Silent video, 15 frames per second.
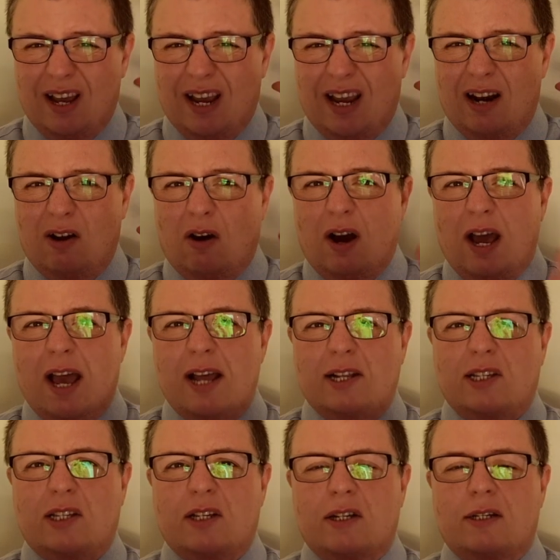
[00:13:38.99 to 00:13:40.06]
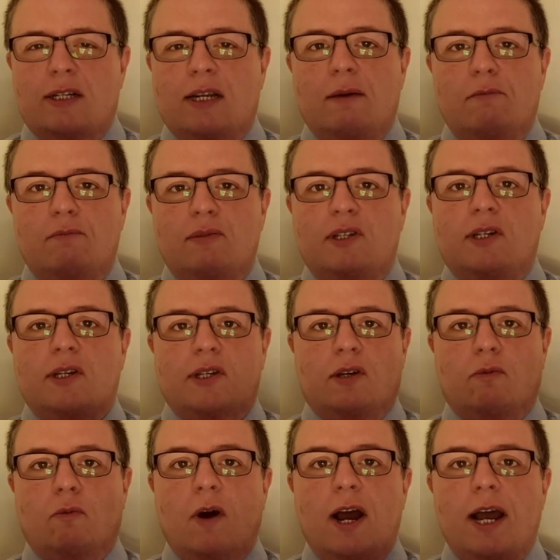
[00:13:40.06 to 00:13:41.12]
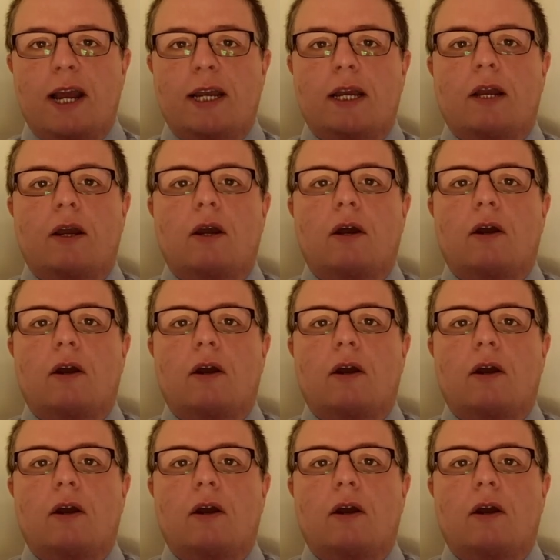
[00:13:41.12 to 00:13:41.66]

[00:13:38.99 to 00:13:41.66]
in our heads that tempts us away